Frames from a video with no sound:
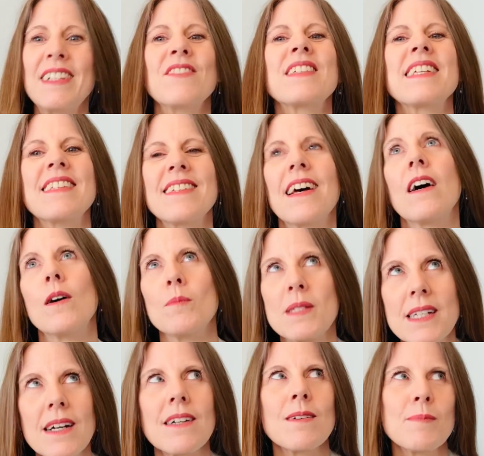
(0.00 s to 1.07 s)
sit and say, oh,
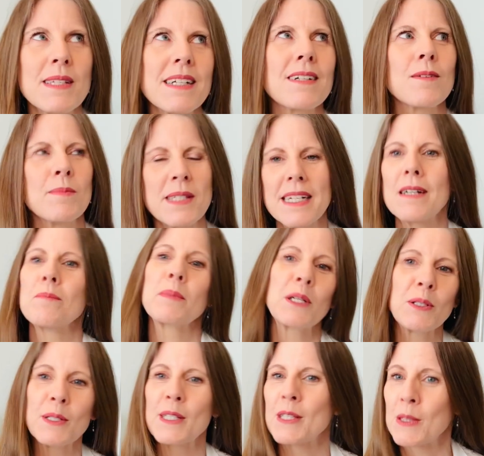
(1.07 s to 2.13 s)
I'm stuck,
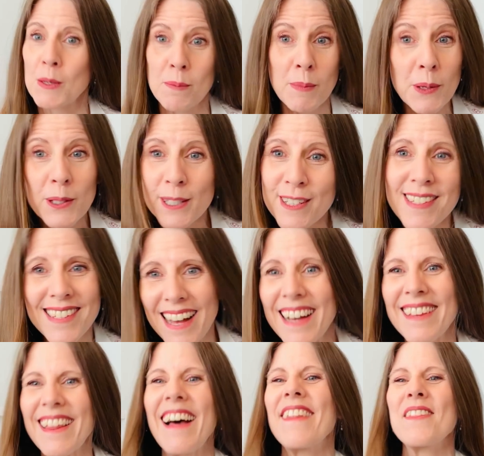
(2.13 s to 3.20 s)
because the more you
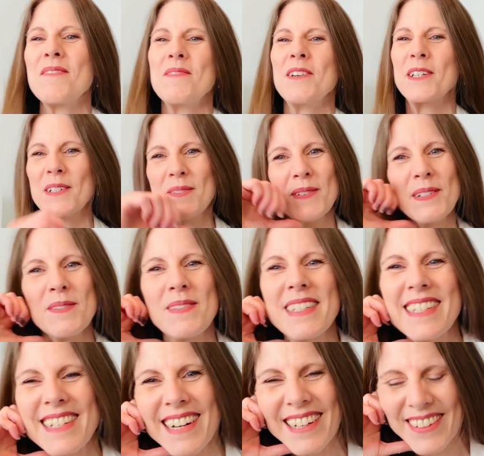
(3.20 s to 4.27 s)
say that, the more you will be
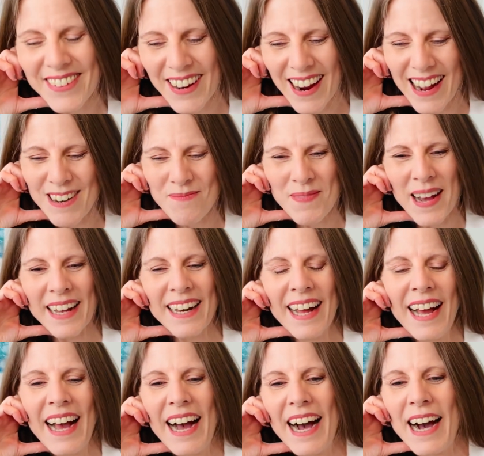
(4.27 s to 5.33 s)
stuck, right? But
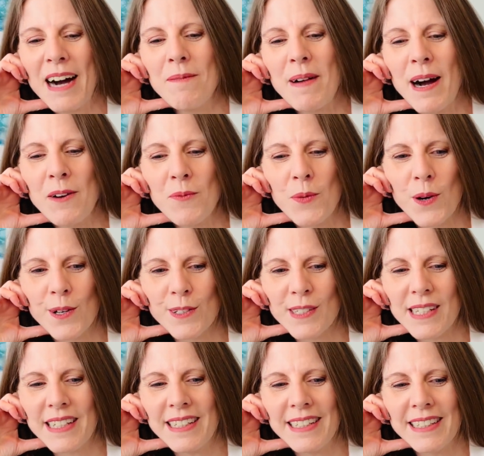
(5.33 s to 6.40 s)
I
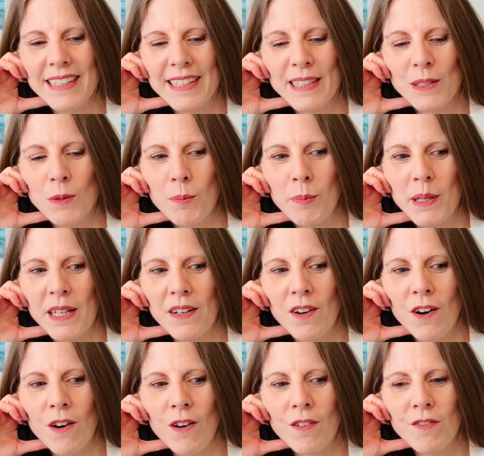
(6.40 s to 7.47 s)
was in a little bit
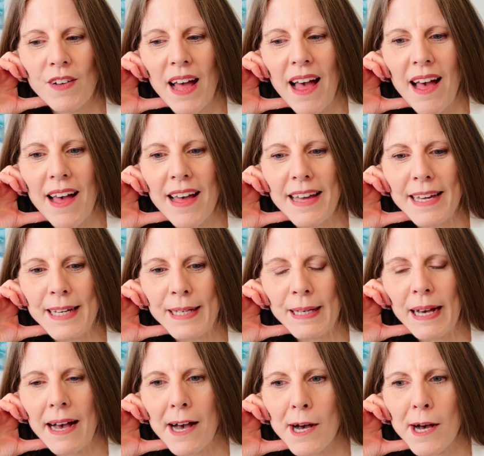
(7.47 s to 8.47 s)
of a